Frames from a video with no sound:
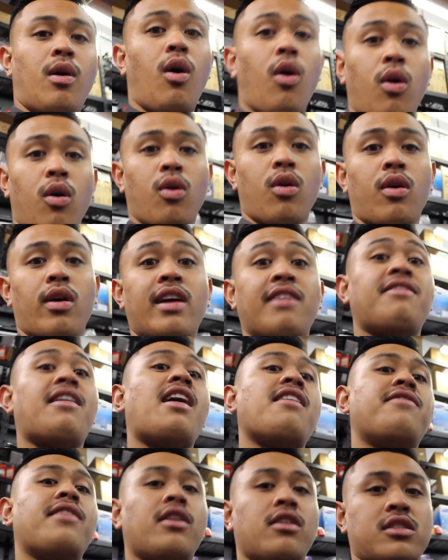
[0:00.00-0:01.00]
Or if
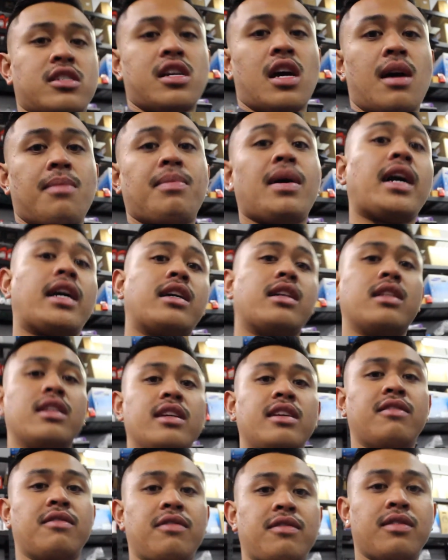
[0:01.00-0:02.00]
I found a shop, I could
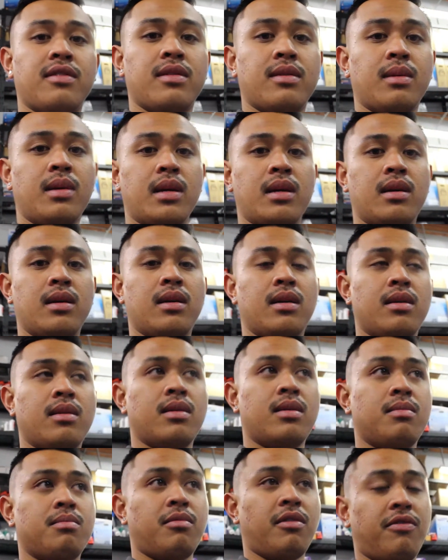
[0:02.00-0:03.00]
leave
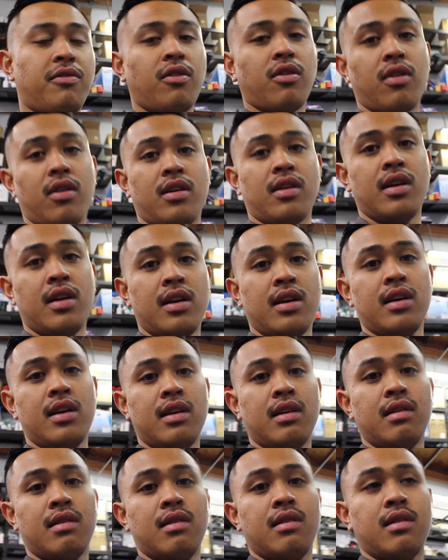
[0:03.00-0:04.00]
before.
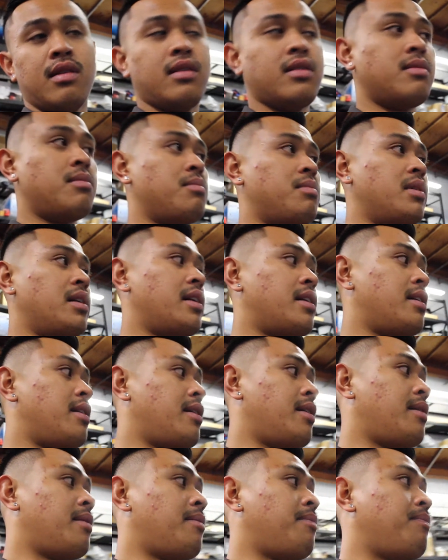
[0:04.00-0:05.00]
But
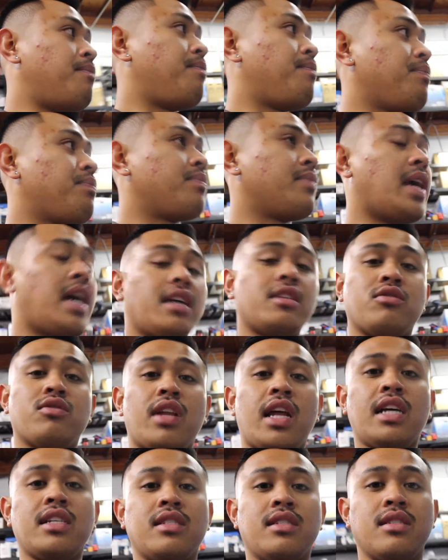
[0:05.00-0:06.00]
yeah, so
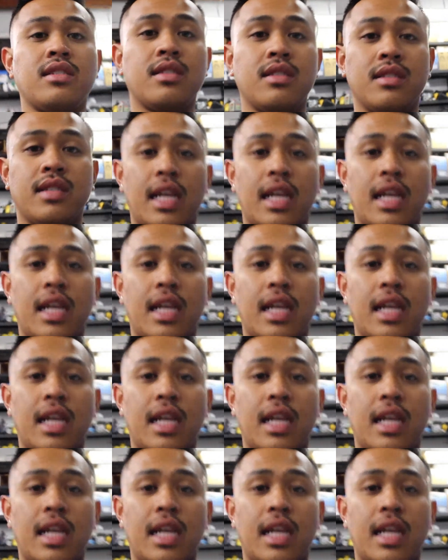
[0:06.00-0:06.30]
that's